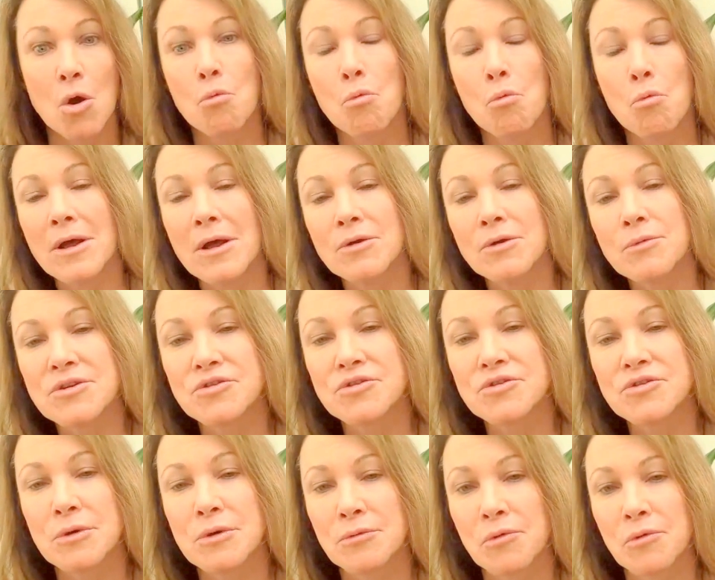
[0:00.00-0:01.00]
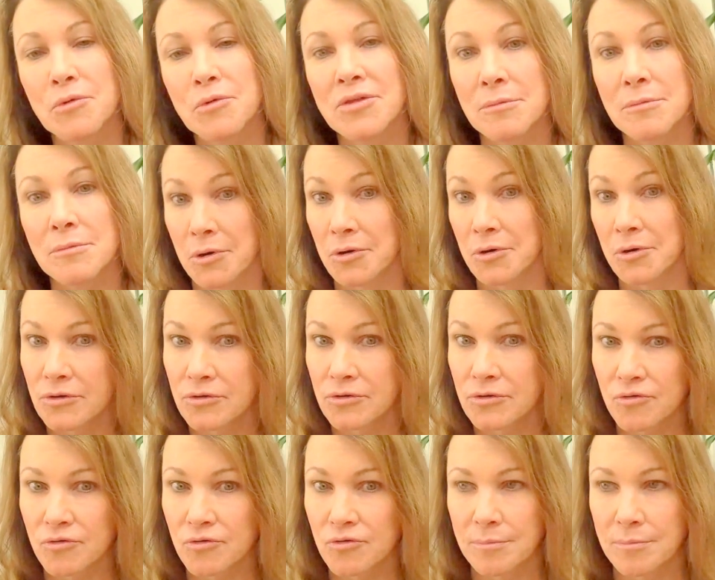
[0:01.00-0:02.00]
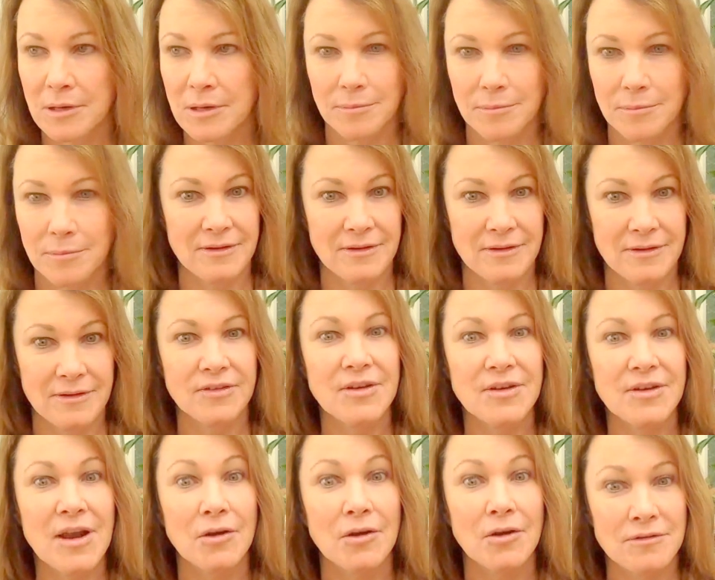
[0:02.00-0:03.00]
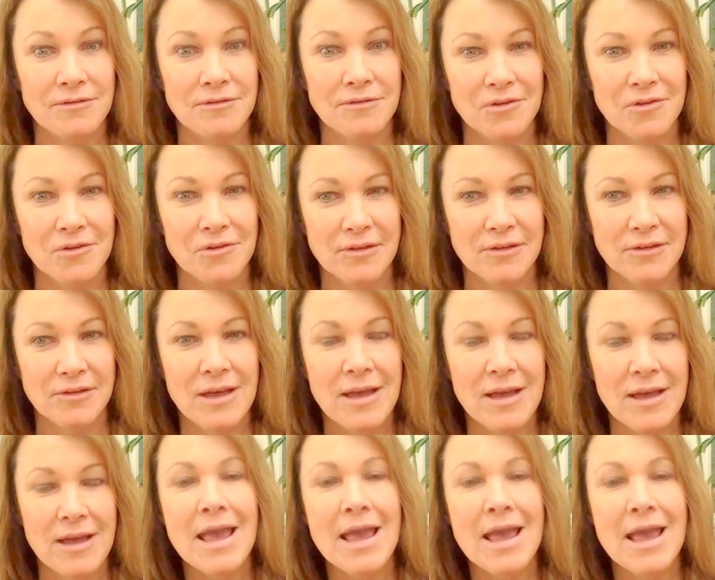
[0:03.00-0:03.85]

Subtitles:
What do we do when we're on the birth control pill? Because this is not good for us.